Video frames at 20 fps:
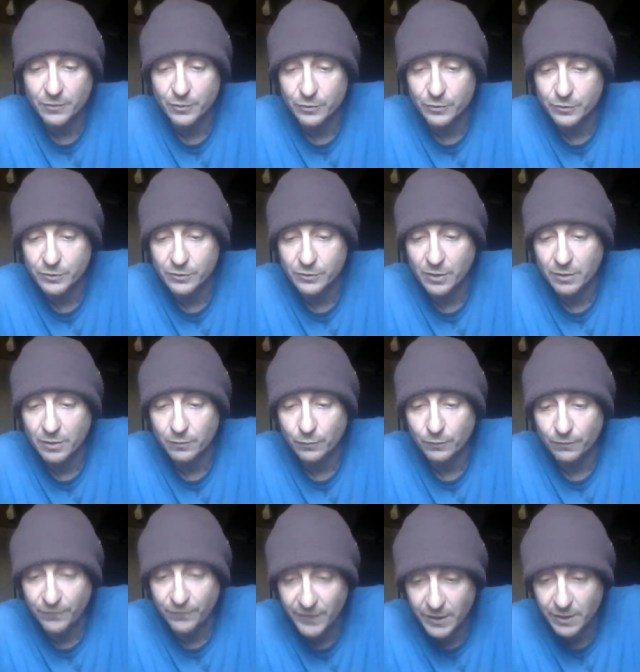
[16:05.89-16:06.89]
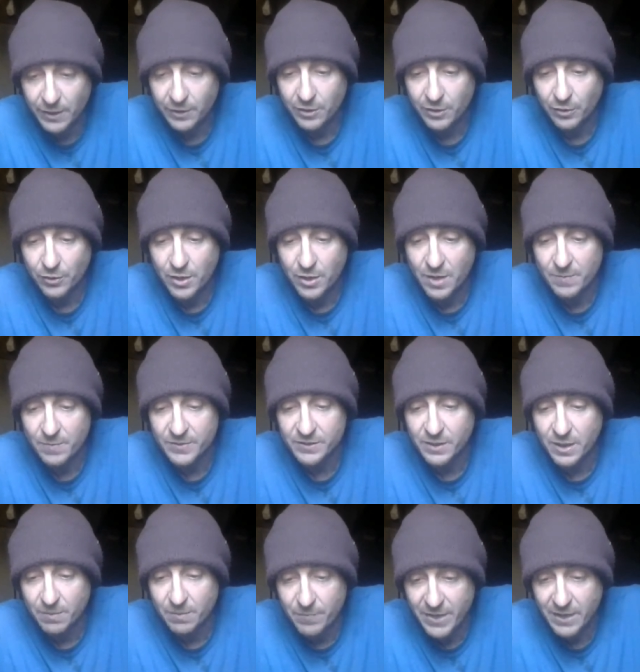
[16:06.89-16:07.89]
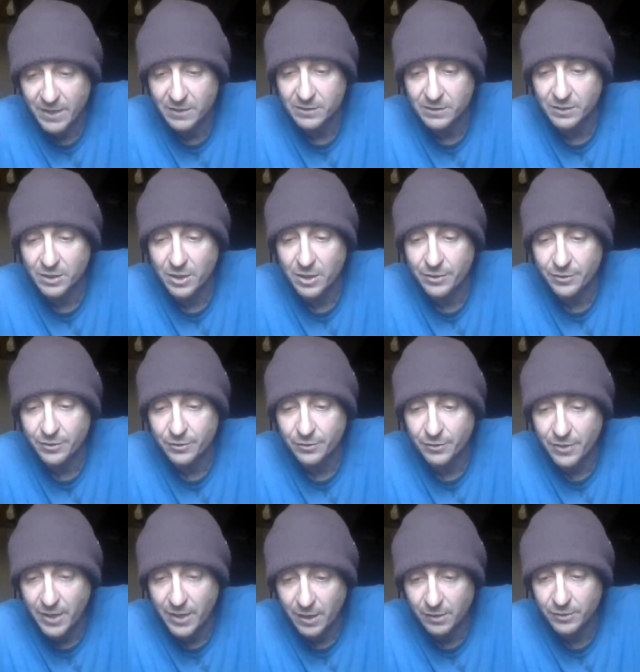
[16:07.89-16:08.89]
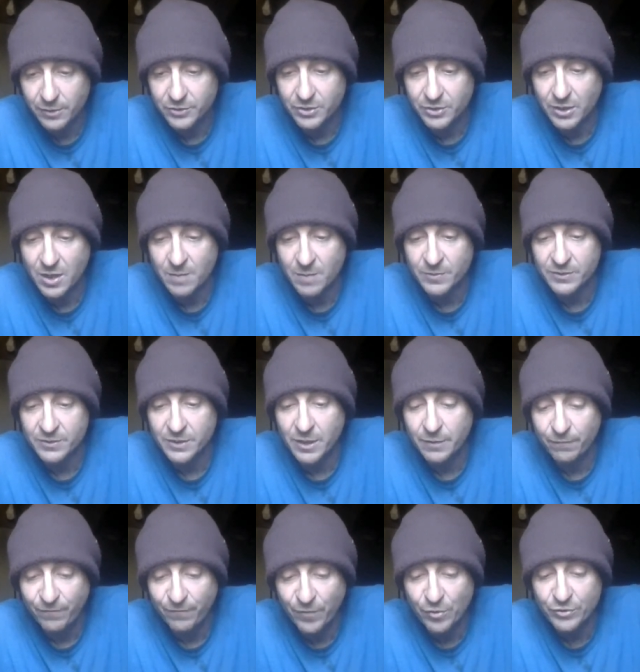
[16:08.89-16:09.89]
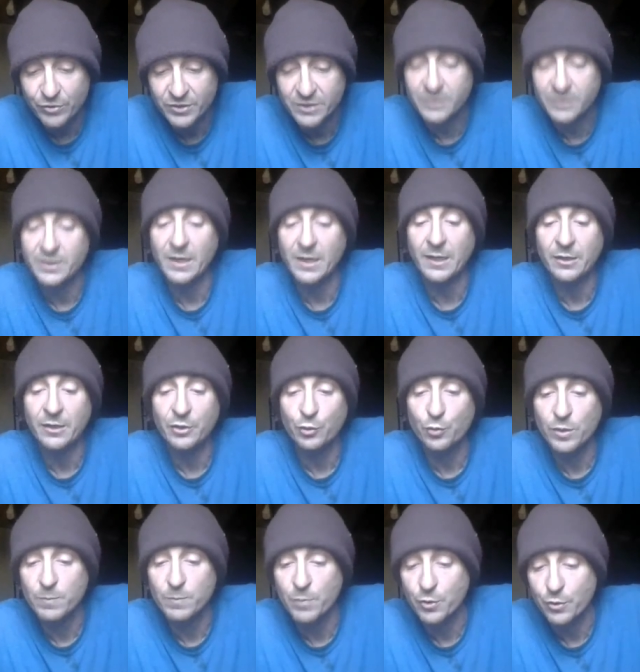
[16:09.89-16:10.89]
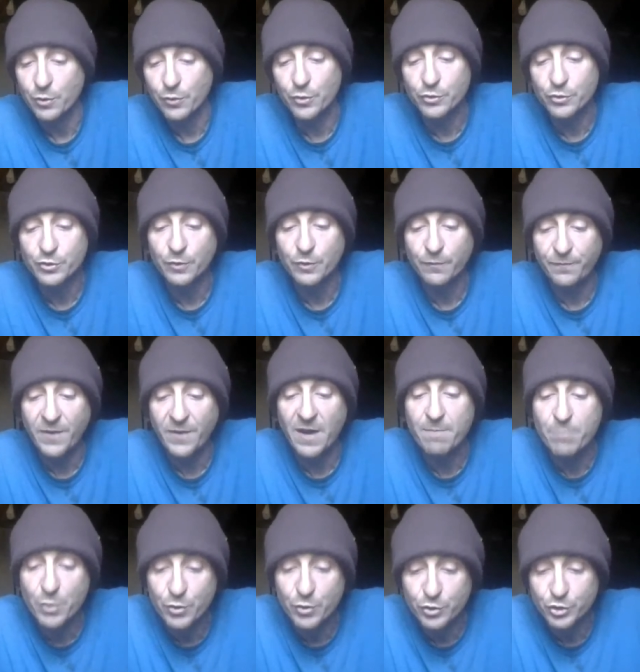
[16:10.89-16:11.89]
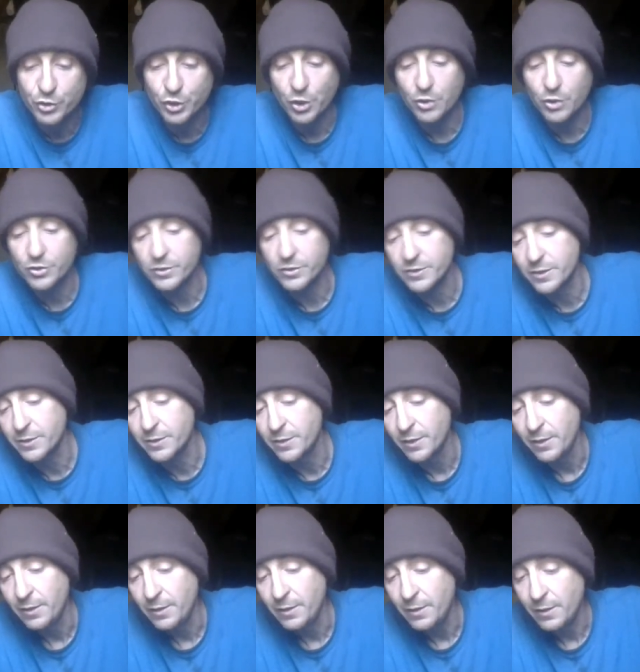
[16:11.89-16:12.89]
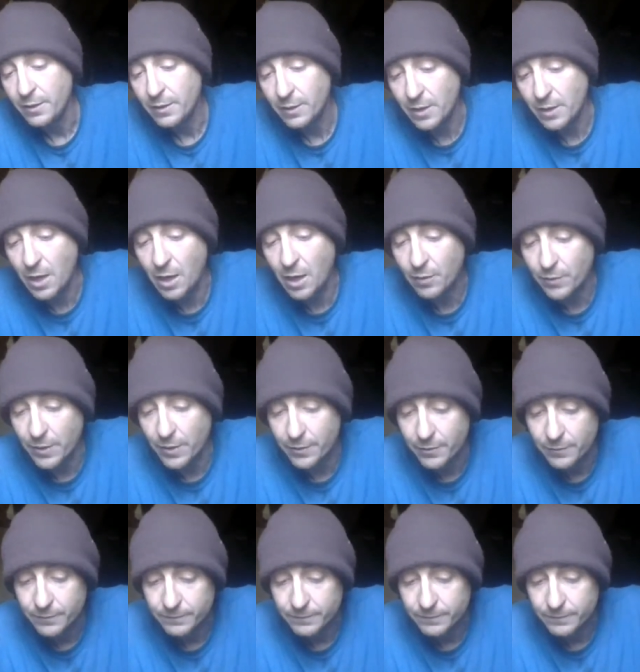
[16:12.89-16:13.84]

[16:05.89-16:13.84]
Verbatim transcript: There's vehicular homicide, manslaughter, negligent homicide, and first and second degree murder. Those are the five murder charges in Colorado.